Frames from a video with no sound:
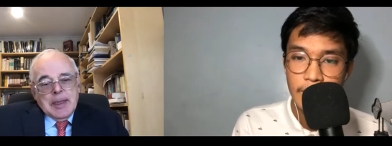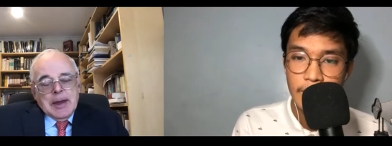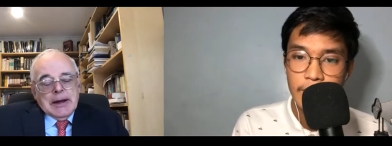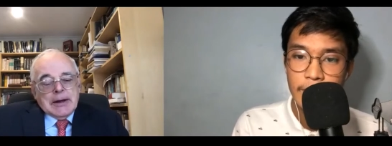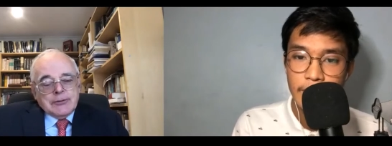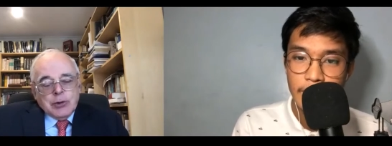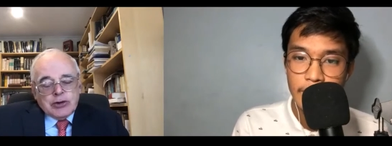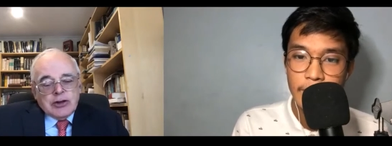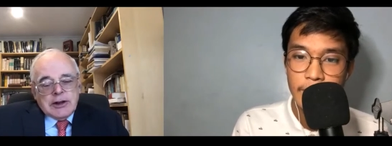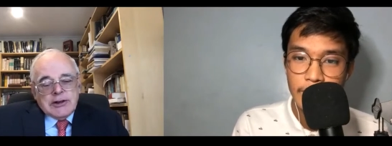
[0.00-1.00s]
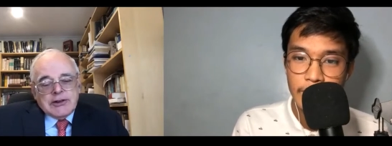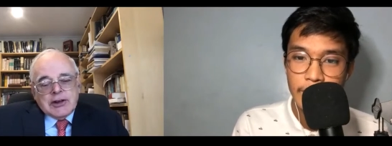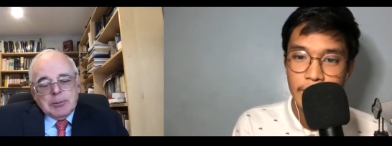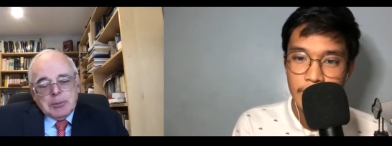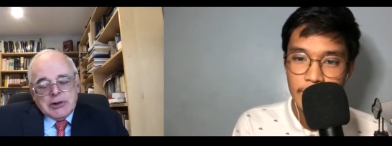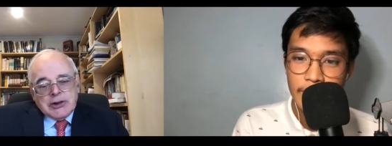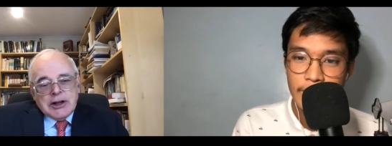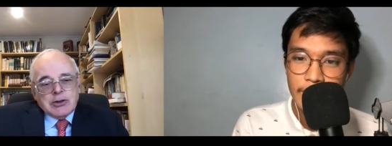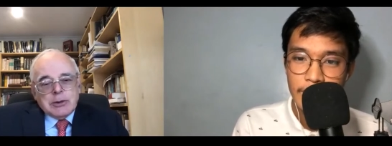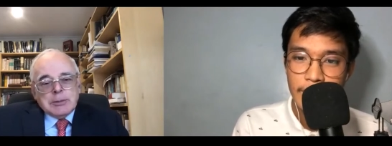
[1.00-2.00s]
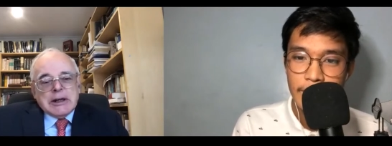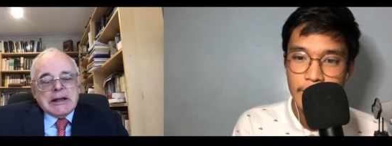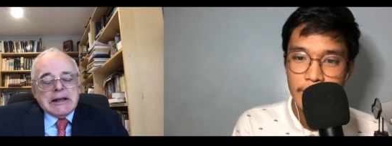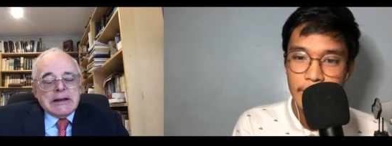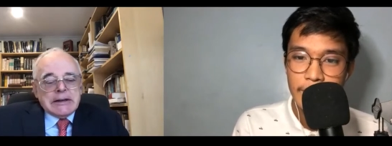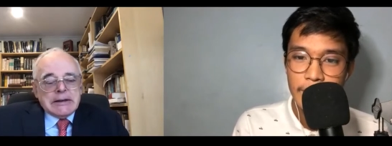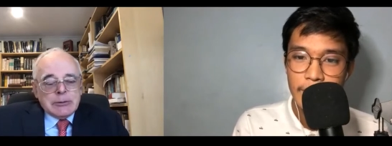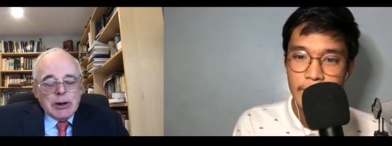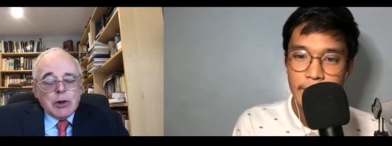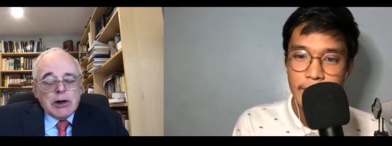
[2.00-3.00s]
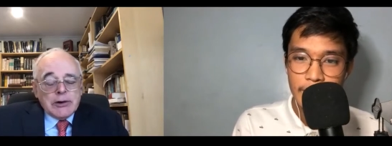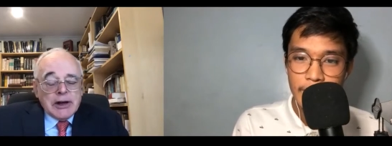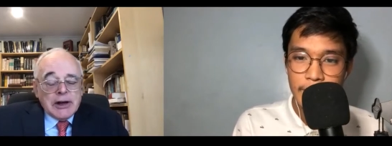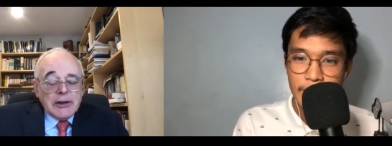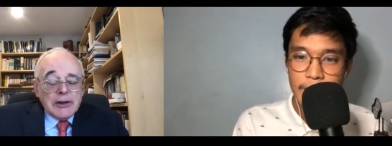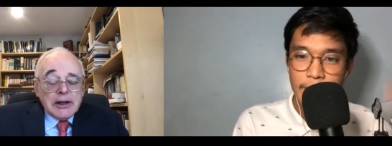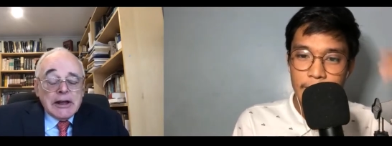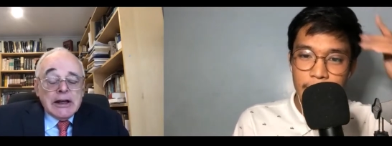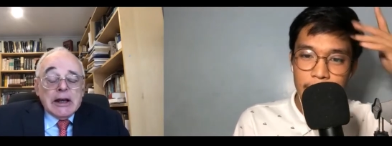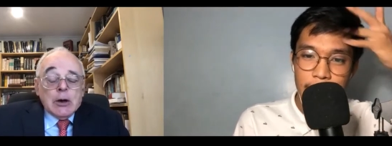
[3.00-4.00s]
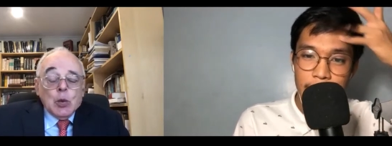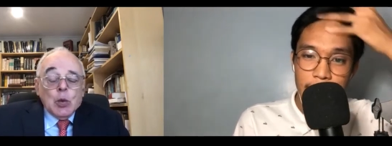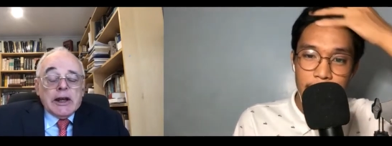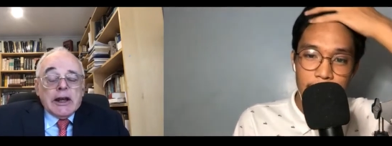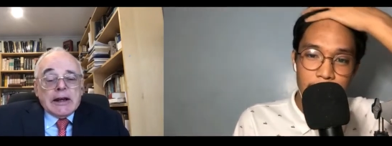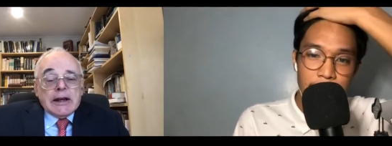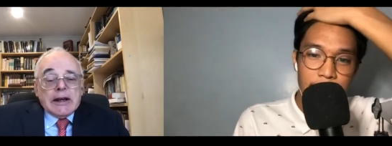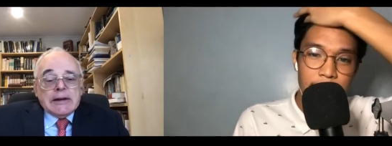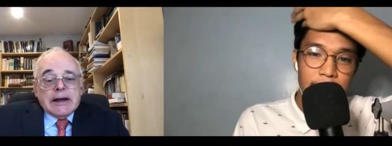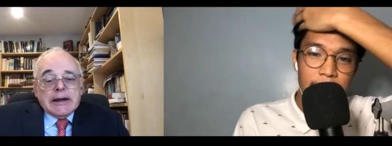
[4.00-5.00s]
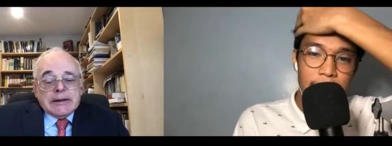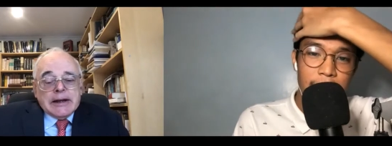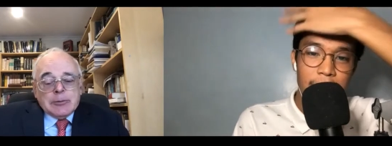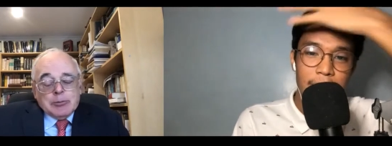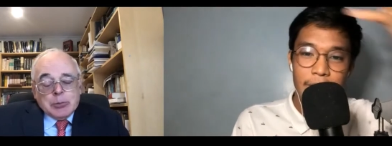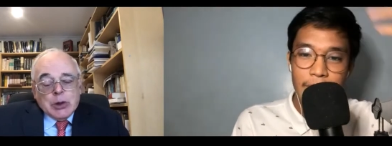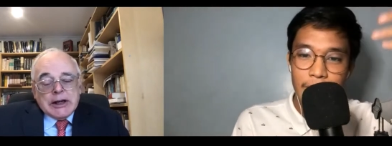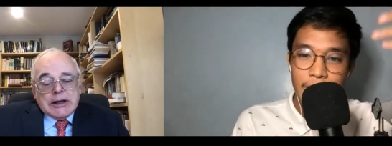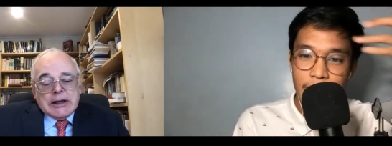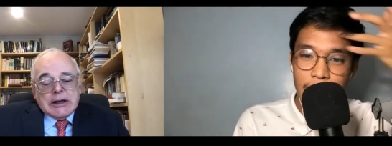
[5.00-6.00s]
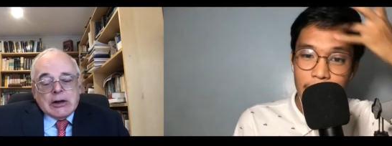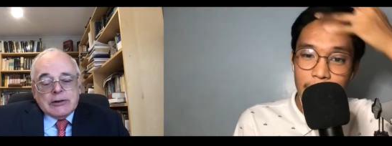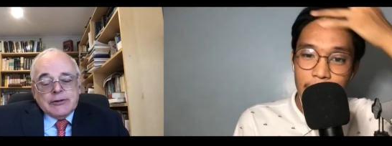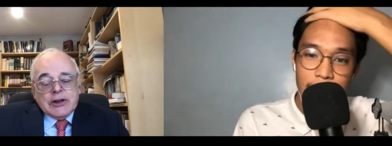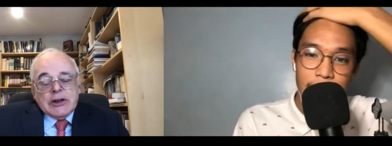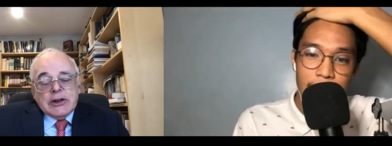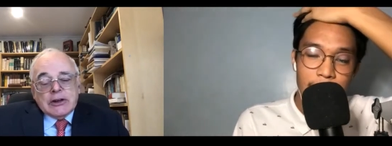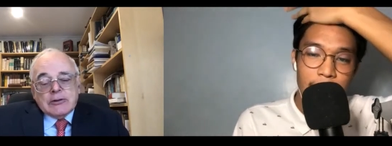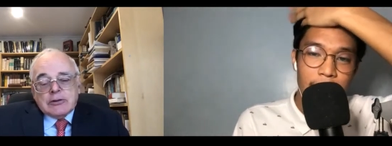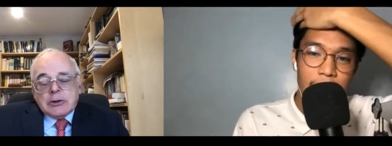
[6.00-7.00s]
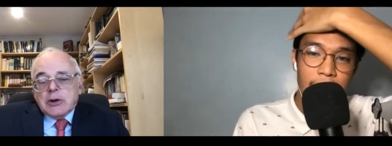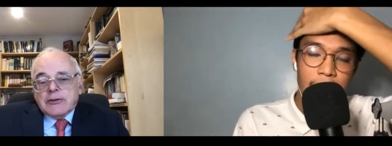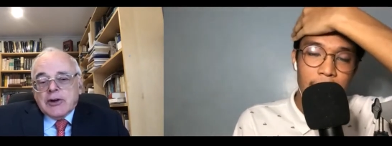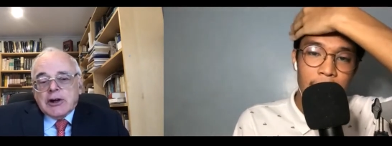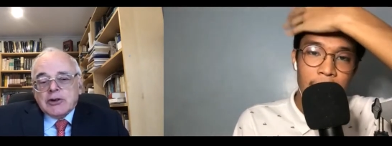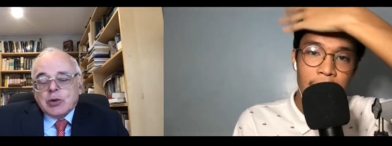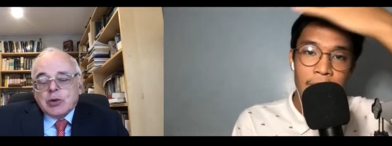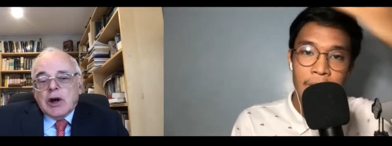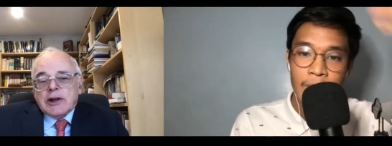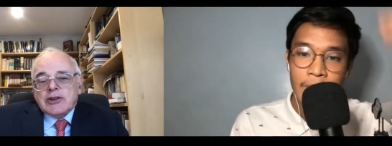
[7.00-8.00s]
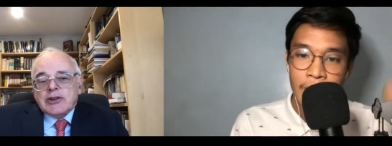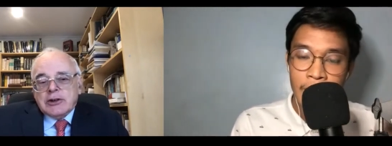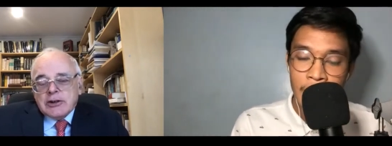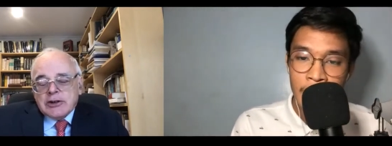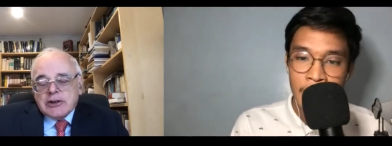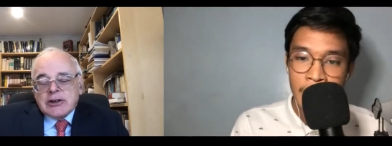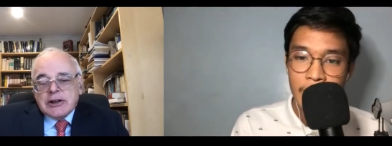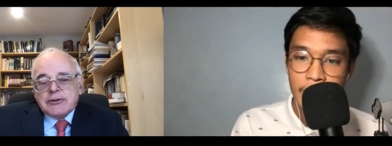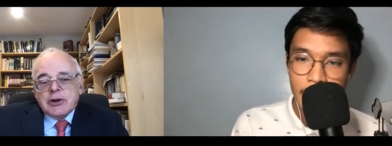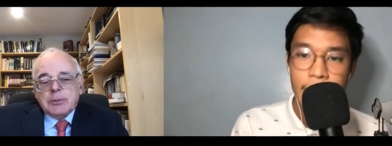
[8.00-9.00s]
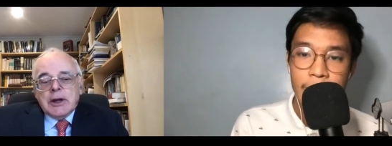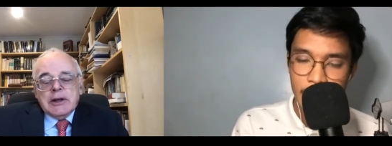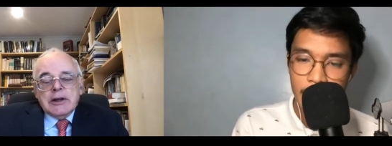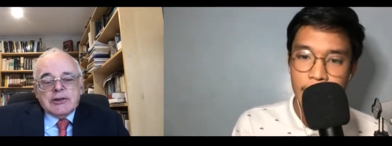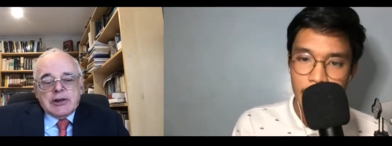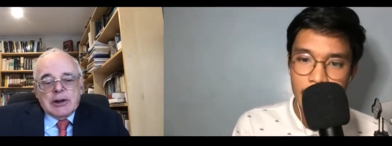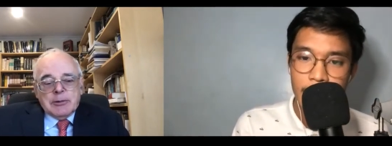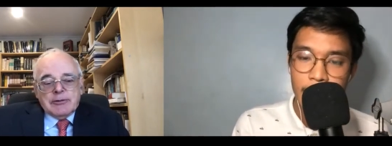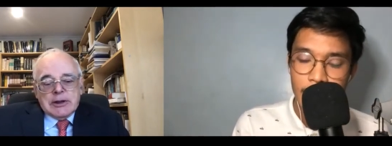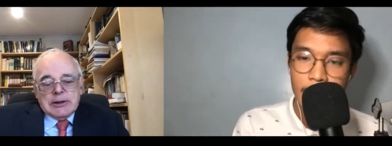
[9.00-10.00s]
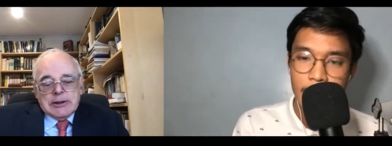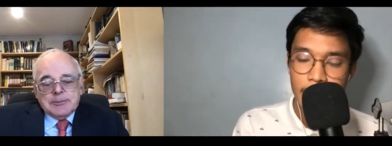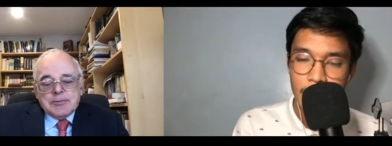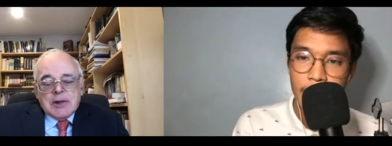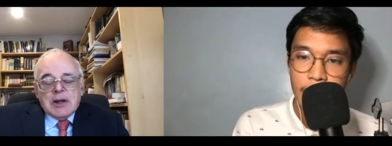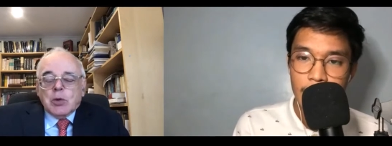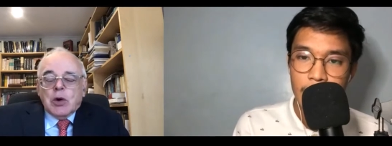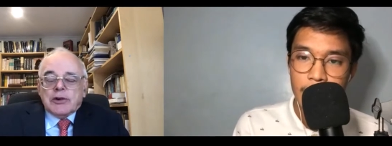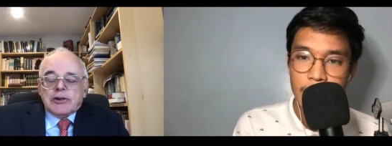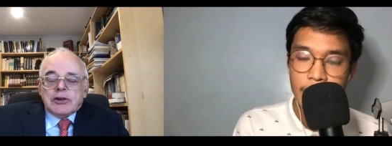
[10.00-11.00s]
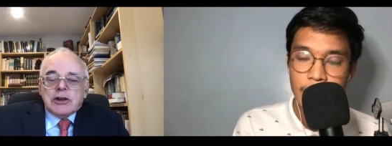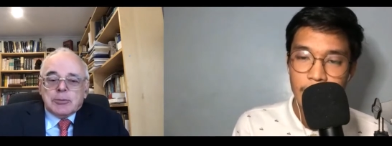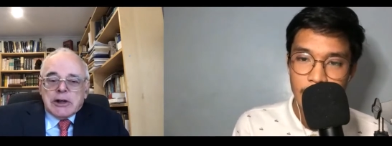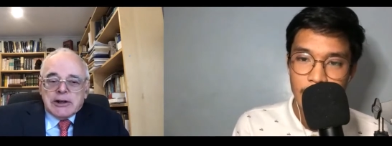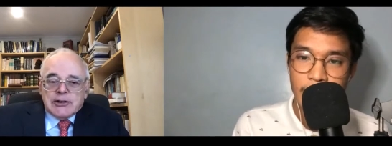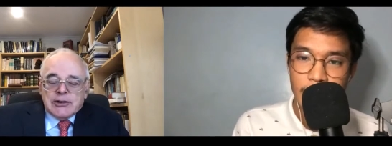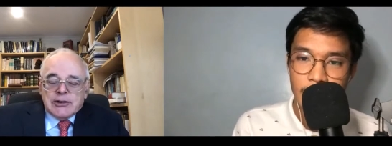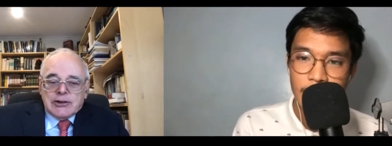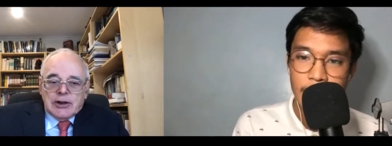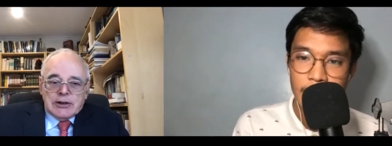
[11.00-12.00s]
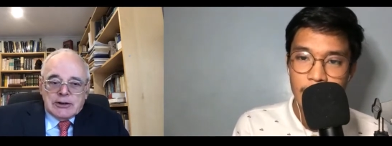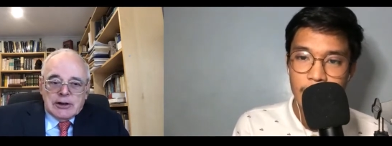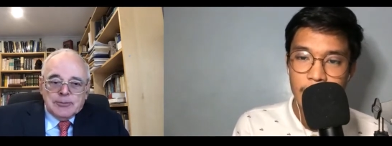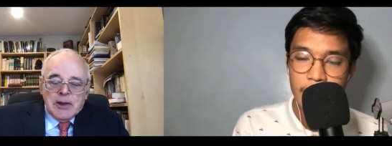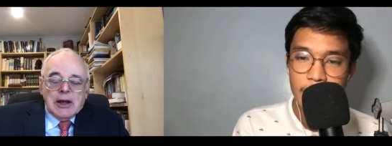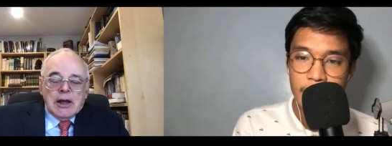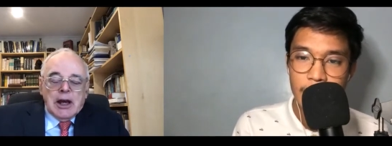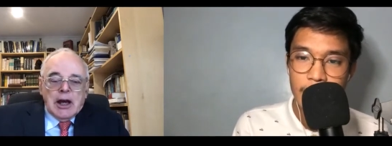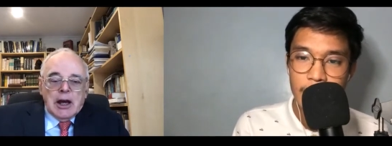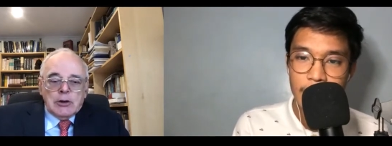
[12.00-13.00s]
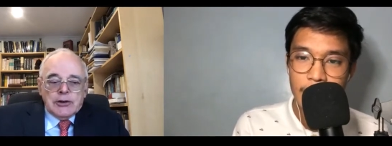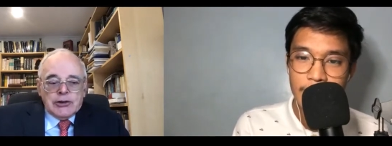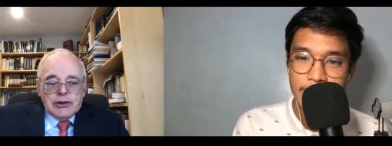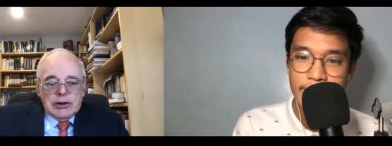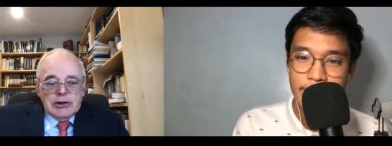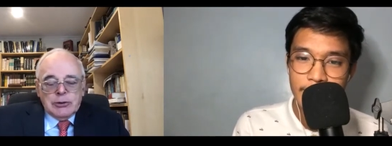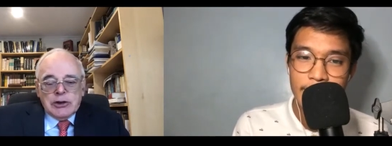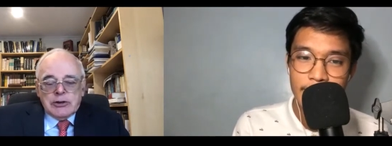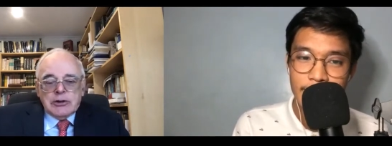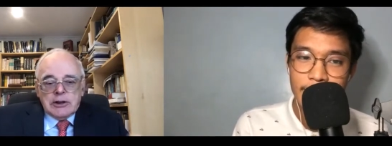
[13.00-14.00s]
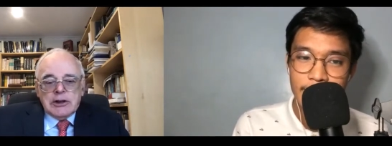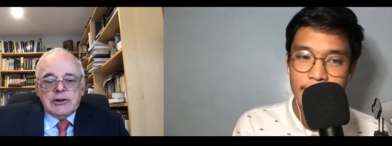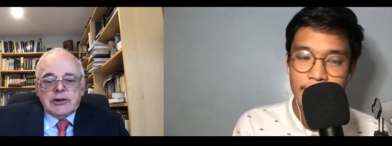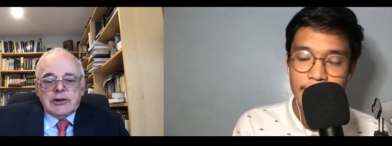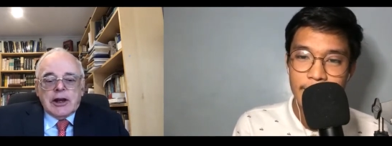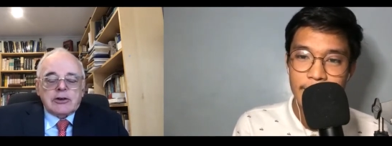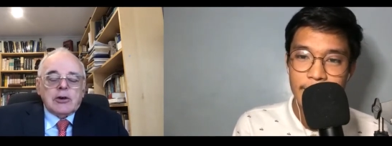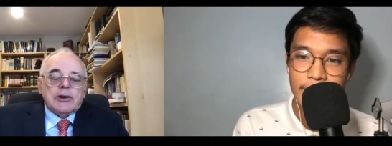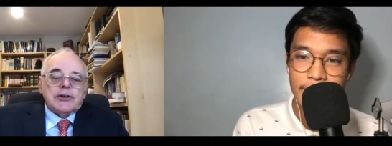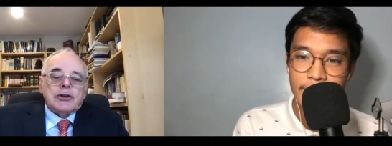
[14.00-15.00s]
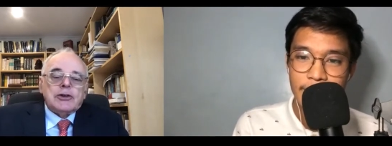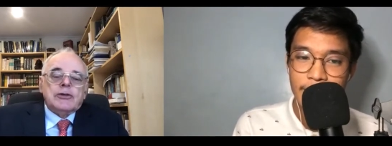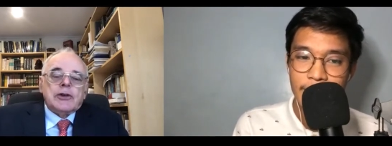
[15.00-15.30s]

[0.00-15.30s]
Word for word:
Speaker 1: Unfortunately, some mistakes were made, and one way or another, we had an outbreaking of the uh, coronavirus quite seriously from some of the um, quarantine places that uh, overseas returnees had gone to for their